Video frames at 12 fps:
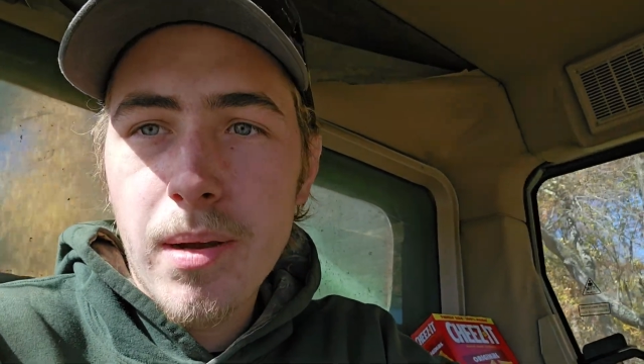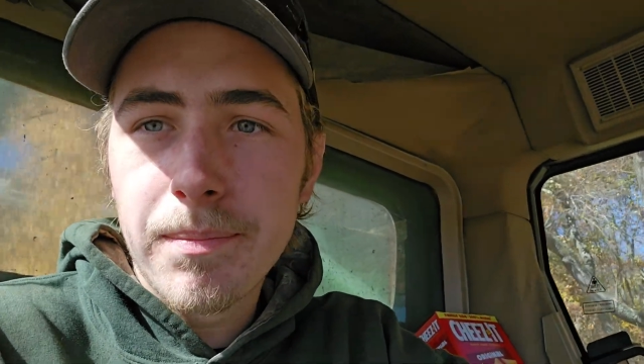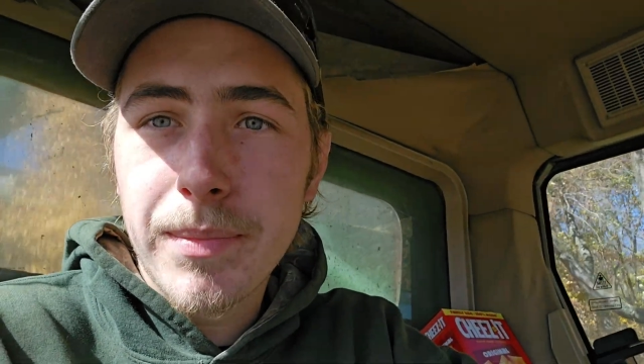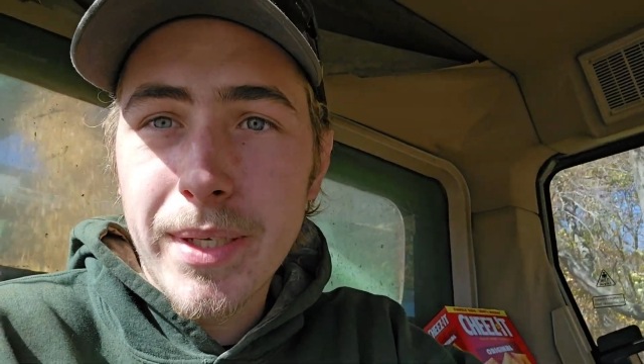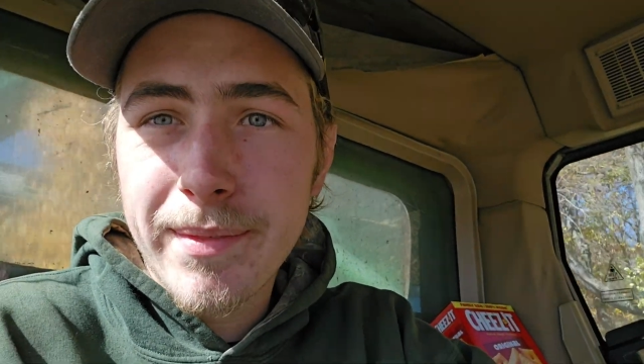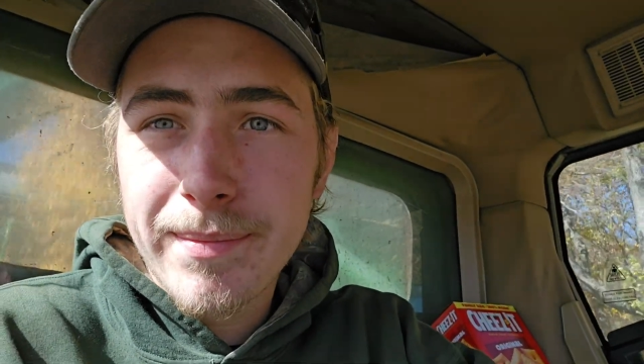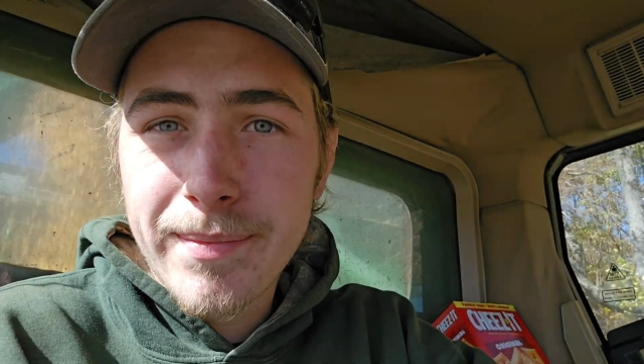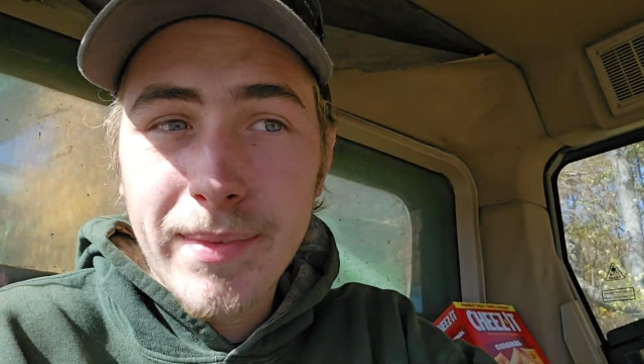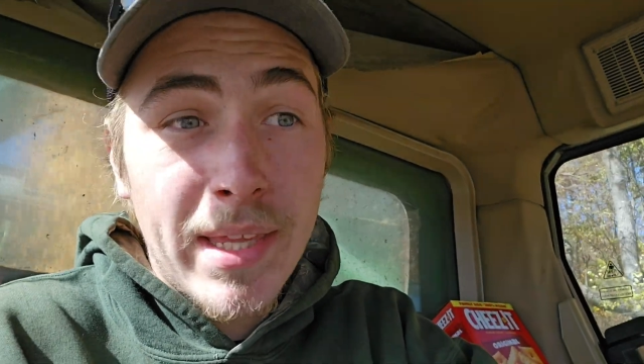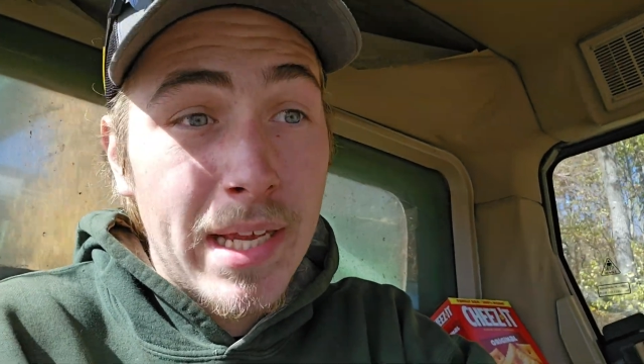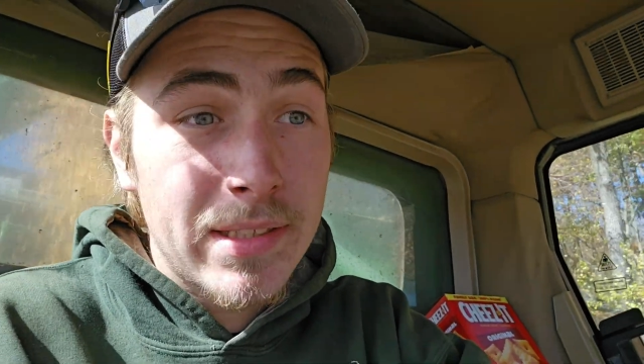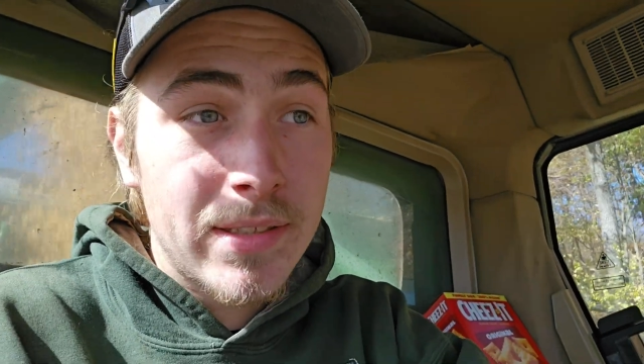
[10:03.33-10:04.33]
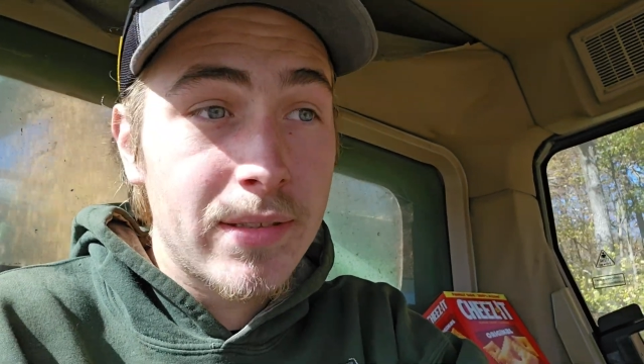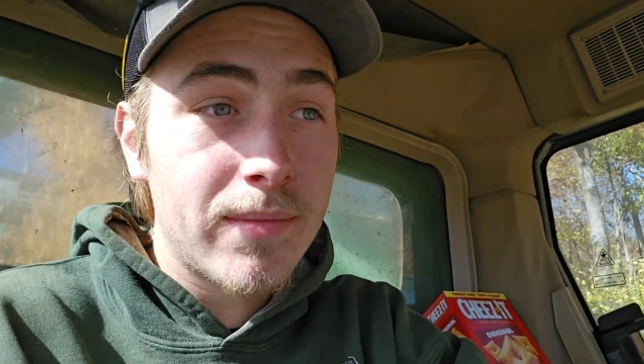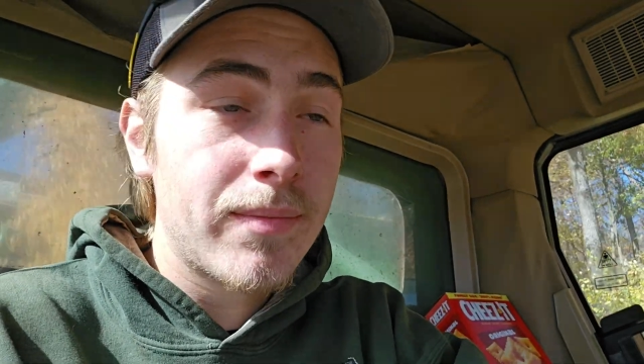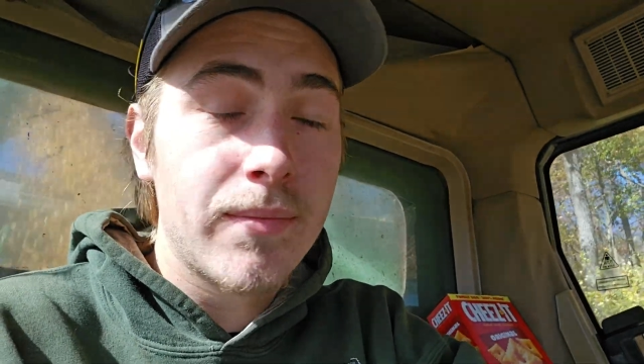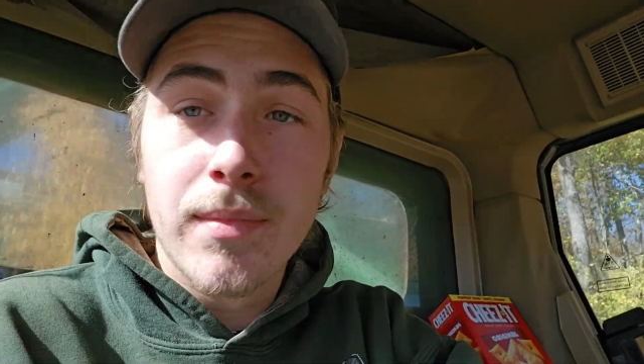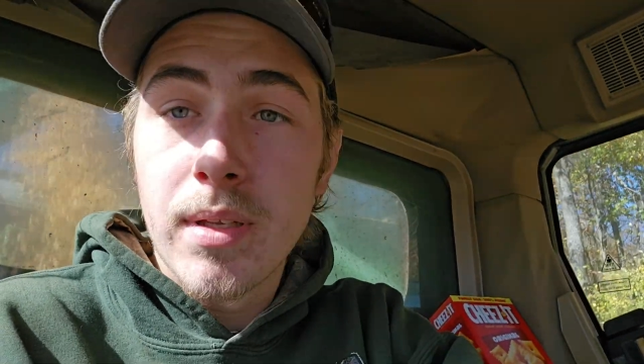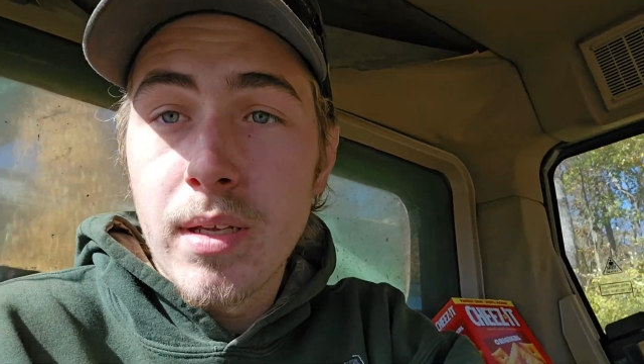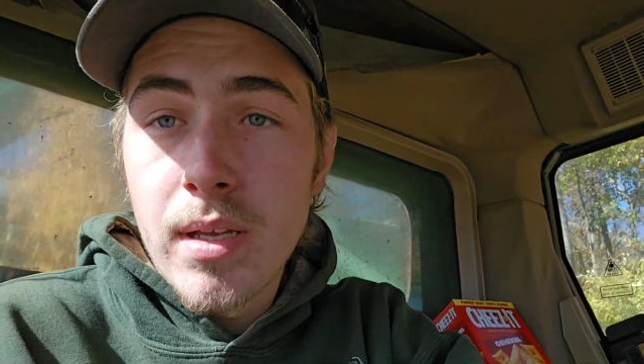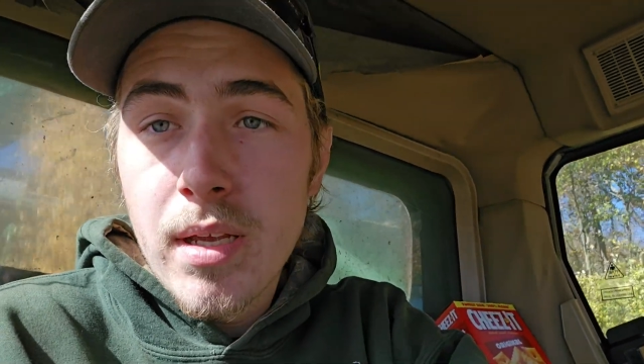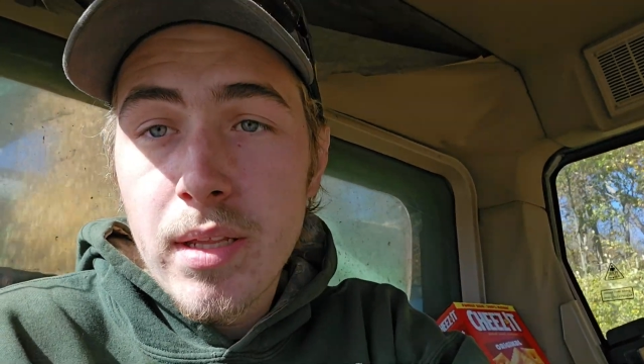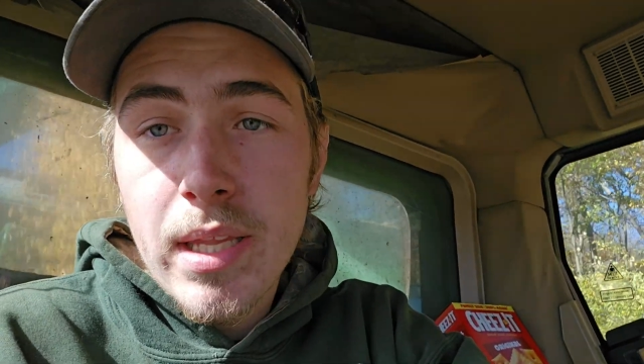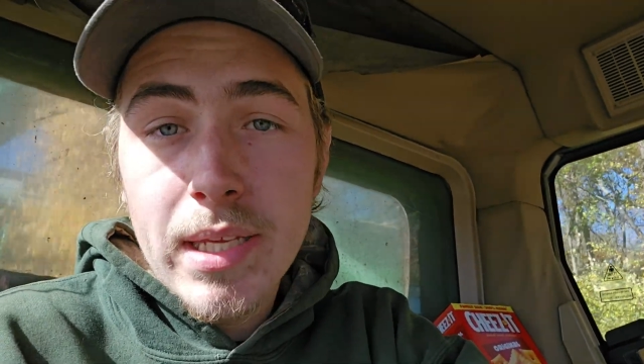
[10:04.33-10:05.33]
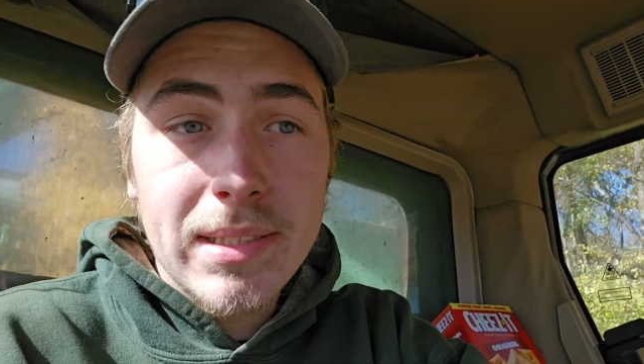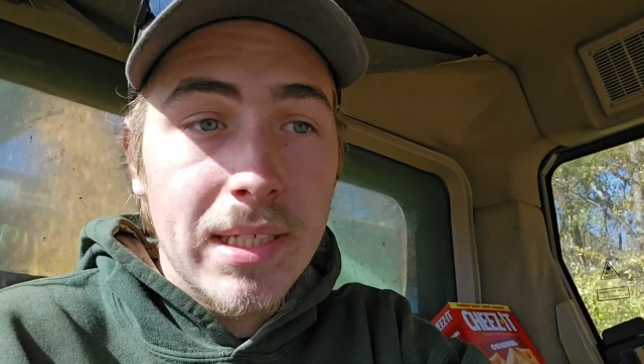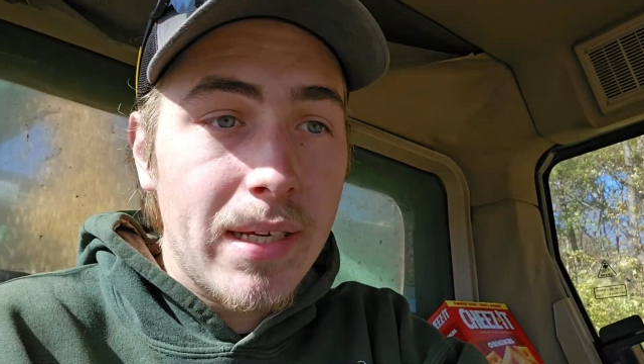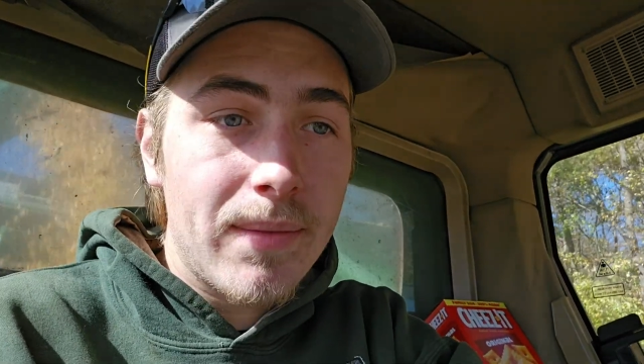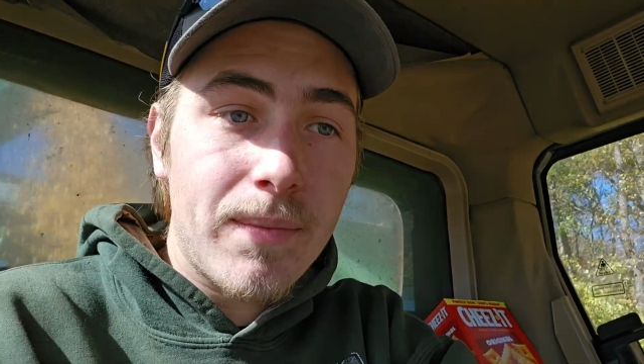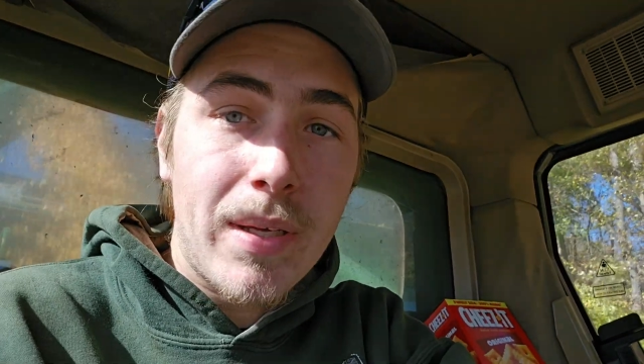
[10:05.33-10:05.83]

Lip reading: But that's it.